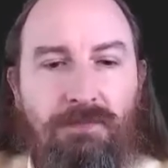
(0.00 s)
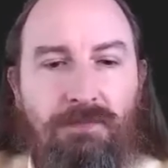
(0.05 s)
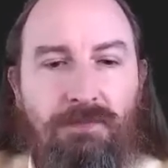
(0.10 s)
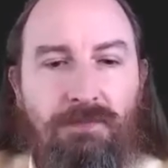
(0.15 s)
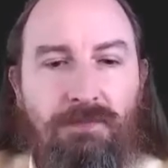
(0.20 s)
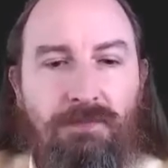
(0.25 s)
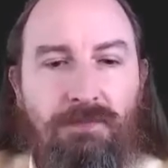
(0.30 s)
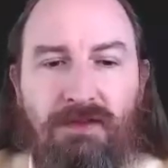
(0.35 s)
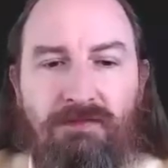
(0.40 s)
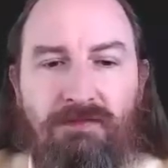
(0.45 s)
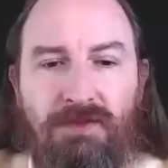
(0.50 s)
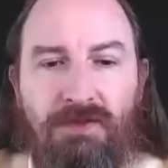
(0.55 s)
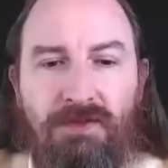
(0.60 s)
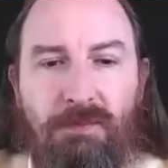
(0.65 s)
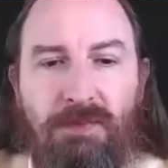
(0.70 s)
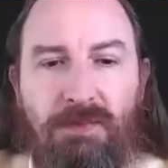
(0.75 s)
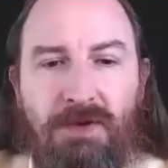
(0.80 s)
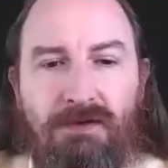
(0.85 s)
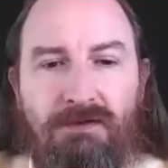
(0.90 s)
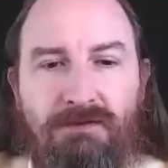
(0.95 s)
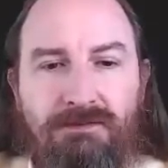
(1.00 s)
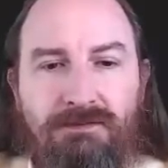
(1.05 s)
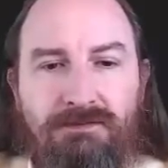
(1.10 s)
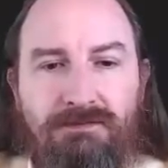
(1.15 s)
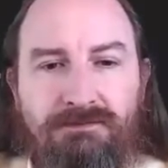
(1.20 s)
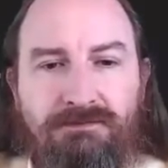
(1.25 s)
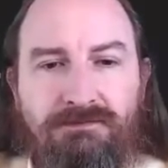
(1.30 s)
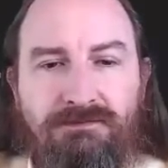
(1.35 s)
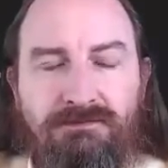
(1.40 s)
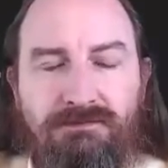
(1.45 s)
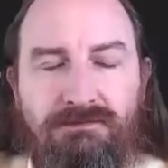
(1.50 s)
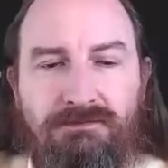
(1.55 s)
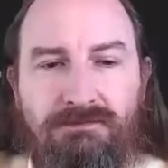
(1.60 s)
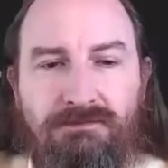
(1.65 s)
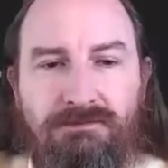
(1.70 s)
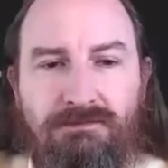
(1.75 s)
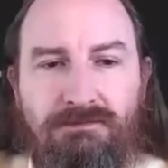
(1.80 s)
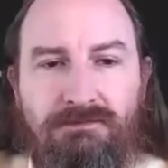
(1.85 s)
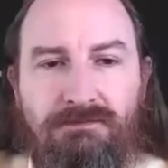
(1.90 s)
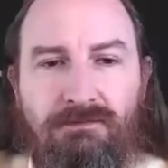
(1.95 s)
Let's level up again.
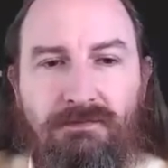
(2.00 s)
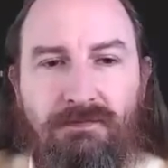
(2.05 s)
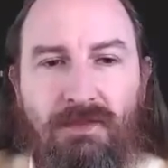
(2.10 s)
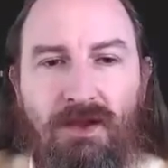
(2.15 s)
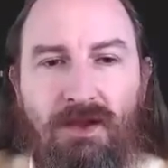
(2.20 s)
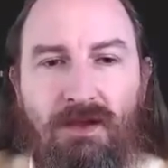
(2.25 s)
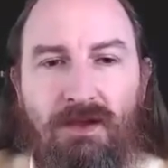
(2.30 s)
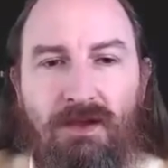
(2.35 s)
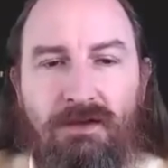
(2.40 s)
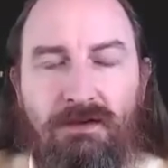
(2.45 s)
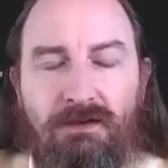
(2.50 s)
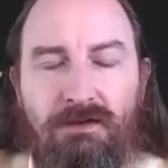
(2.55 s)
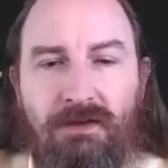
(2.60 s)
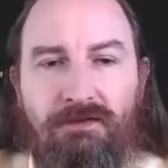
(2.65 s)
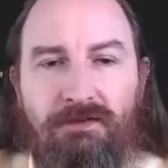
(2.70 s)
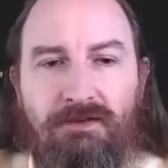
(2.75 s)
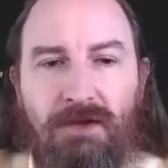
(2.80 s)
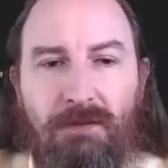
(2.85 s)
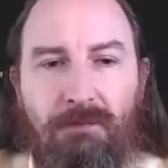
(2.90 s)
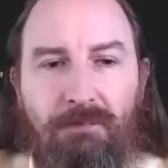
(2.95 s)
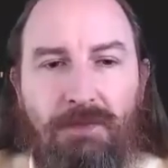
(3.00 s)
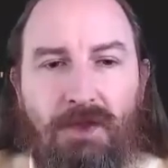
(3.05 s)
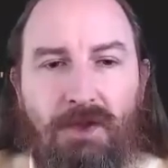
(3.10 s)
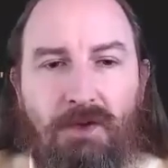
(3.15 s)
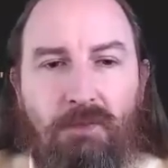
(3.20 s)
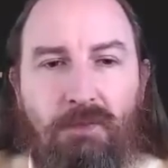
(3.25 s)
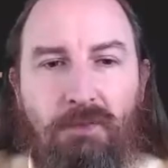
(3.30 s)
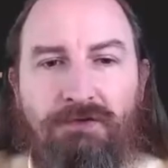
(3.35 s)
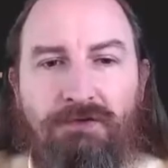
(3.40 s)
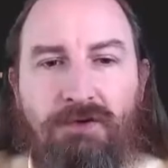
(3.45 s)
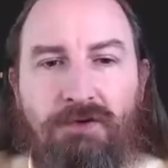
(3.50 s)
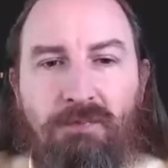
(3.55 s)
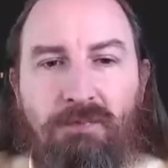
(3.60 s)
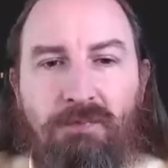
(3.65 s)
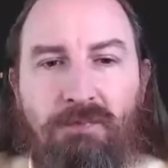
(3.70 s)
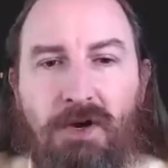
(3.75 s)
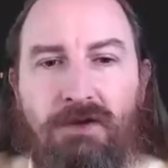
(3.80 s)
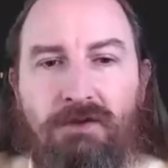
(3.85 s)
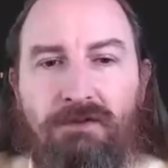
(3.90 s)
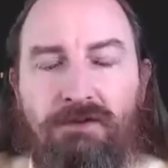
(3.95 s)
Next up, we should
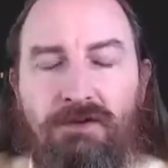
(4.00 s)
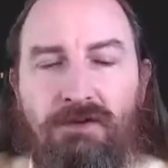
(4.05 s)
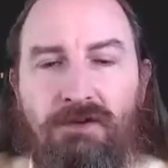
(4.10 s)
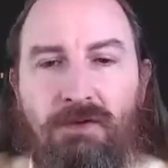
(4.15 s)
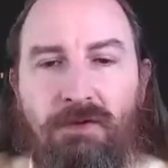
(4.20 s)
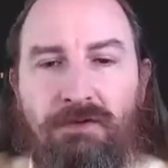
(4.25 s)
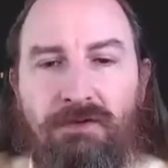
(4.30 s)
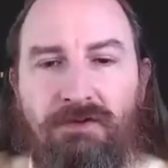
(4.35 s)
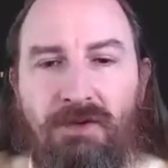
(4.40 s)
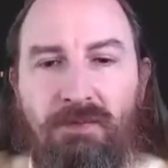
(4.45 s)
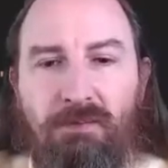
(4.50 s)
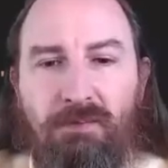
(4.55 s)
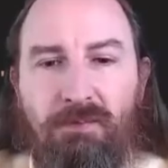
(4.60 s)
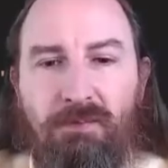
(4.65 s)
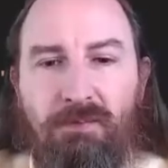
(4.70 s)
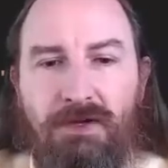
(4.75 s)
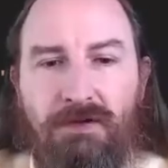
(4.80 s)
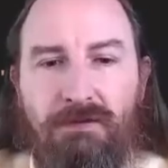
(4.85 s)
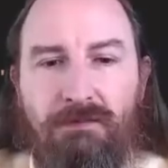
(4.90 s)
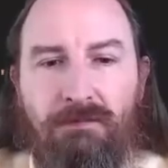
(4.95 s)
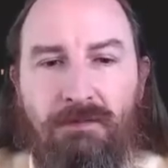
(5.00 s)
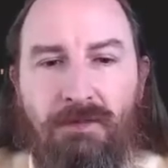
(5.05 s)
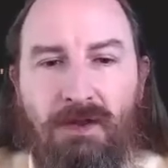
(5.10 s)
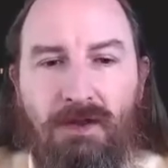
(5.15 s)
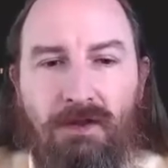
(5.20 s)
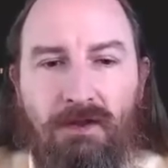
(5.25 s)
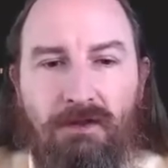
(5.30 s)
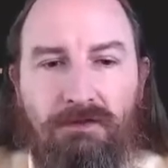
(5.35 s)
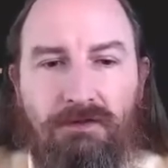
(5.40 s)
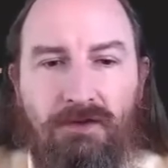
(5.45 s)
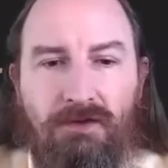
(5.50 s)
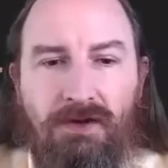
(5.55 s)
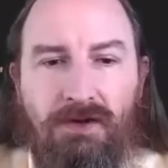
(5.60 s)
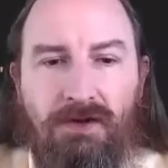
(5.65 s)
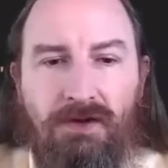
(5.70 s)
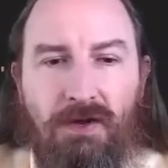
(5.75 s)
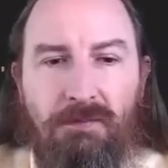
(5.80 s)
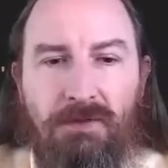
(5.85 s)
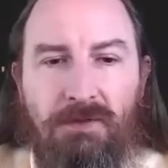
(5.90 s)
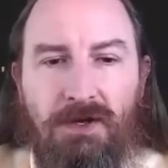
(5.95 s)
mark a to-do as completed. So now
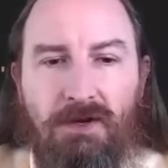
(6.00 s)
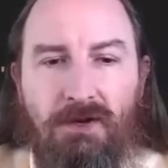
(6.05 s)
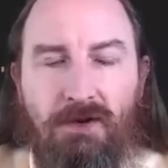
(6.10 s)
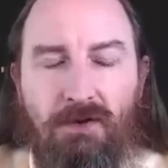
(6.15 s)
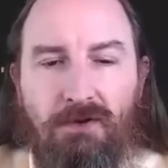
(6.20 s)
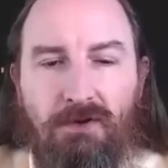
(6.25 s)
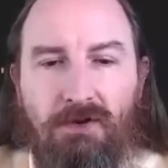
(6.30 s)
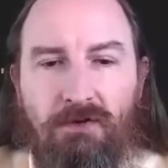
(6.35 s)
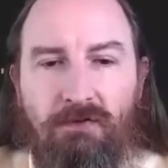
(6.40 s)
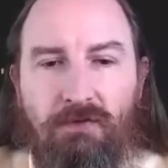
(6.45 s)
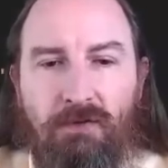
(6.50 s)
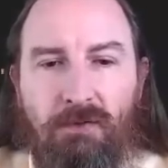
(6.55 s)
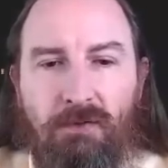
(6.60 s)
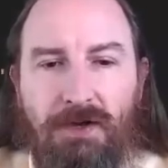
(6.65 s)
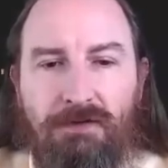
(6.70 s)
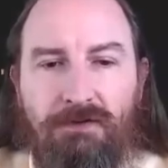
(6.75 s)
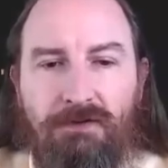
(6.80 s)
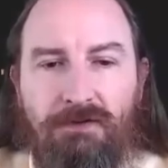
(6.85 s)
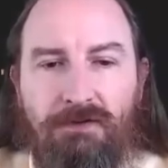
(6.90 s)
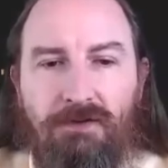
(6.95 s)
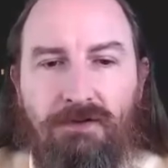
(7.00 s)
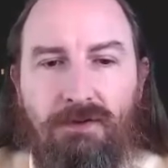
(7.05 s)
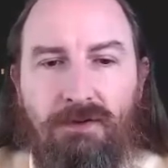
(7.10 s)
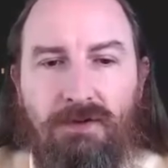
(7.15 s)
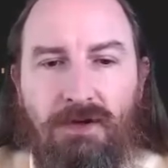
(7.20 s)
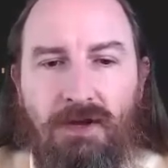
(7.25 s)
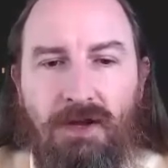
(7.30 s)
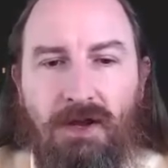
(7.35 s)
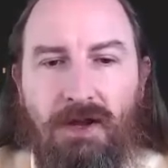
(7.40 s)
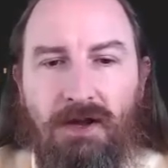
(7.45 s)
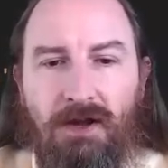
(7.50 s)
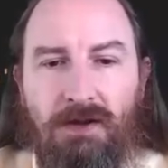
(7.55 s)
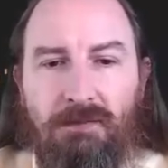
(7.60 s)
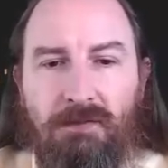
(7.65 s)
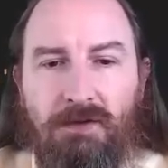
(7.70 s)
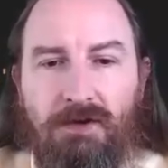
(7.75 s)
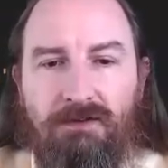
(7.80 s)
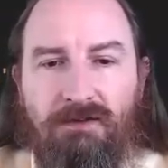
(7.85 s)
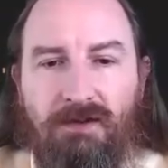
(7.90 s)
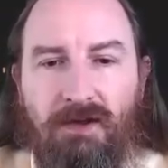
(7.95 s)
I'm going to go look for my to-do, and I'm
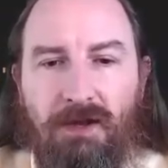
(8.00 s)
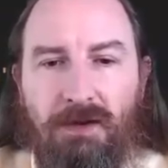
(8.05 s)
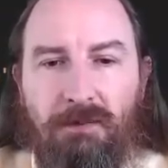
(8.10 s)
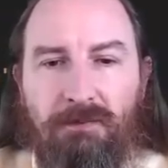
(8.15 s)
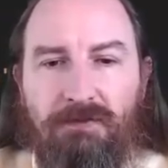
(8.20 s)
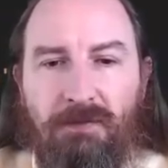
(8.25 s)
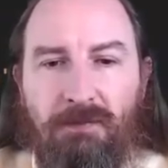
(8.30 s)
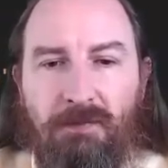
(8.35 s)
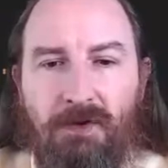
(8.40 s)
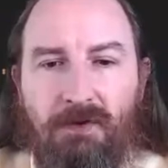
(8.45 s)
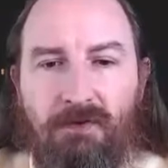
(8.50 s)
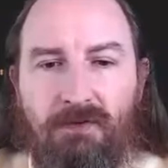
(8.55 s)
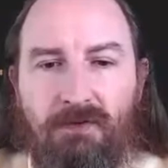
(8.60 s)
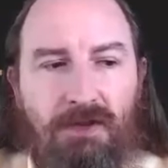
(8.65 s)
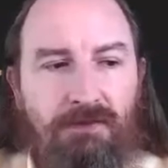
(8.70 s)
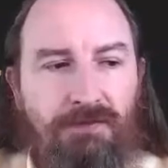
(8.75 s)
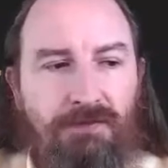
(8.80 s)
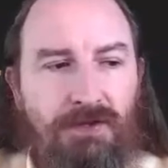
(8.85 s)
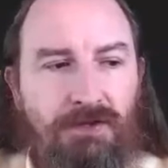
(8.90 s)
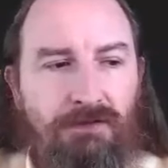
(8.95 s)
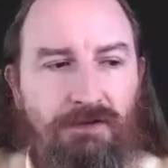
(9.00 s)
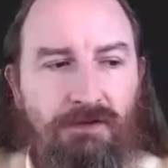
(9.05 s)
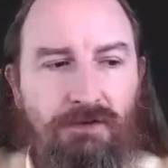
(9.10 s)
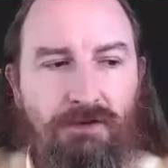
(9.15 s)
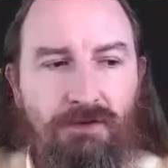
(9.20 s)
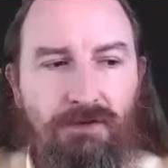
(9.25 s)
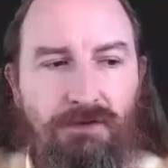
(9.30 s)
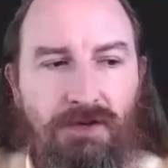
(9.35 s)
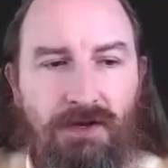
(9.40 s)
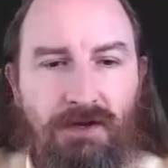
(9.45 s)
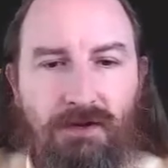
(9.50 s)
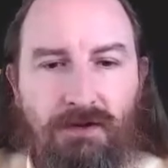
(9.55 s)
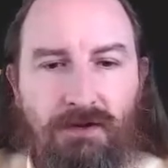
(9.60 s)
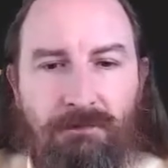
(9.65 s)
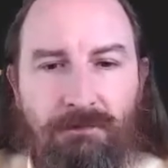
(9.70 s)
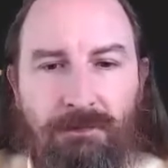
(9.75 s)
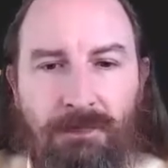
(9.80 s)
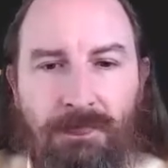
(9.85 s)
going to type some irrelevant to-do data.